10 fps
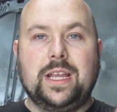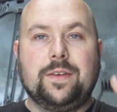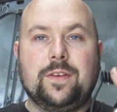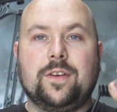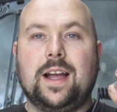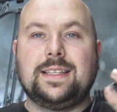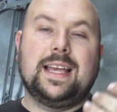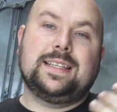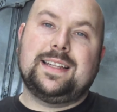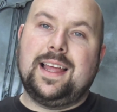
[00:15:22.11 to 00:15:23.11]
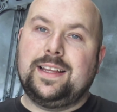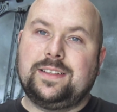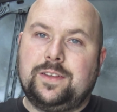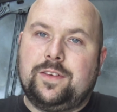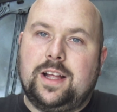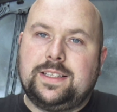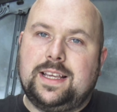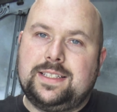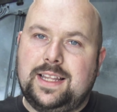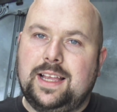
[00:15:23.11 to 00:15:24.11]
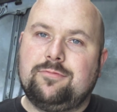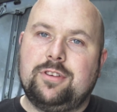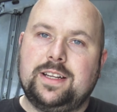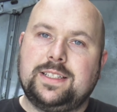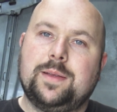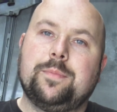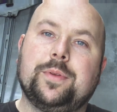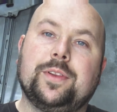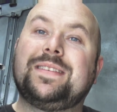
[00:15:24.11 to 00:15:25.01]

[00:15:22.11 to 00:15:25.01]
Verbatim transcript: If you've got a test light, you've got a test light, really simple.